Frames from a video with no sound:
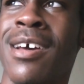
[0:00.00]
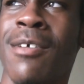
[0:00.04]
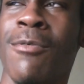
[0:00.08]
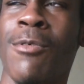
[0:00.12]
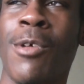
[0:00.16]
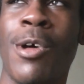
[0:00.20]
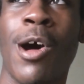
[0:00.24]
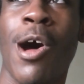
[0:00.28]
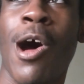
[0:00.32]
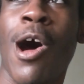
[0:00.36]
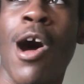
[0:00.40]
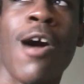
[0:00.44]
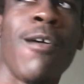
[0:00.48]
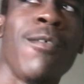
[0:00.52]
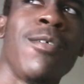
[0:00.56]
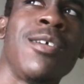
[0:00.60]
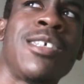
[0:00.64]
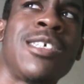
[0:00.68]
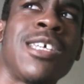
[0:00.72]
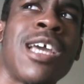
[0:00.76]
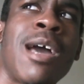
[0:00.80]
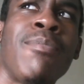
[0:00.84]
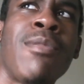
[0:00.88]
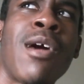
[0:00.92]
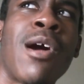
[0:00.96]
well,
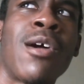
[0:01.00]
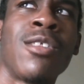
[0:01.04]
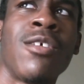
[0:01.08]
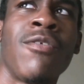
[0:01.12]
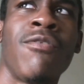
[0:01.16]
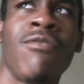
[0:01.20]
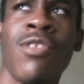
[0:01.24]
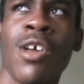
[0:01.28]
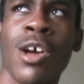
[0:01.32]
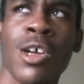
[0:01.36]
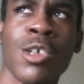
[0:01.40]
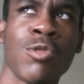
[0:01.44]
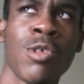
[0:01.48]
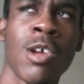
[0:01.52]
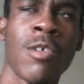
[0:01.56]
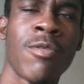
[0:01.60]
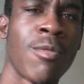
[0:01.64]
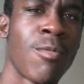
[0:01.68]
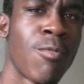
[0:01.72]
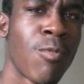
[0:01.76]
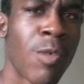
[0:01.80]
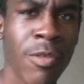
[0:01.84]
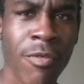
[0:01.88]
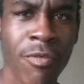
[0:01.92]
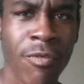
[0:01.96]
obviously I'm not going to fluctuate
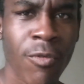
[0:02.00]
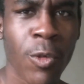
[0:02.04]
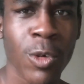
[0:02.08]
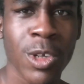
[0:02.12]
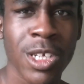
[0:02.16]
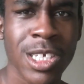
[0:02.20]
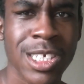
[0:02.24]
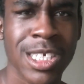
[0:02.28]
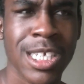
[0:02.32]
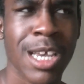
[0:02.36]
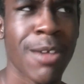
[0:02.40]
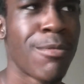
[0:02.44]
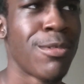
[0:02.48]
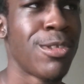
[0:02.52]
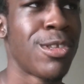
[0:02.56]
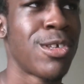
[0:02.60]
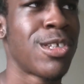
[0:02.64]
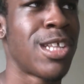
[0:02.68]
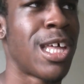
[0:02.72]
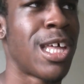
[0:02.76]
from 147 to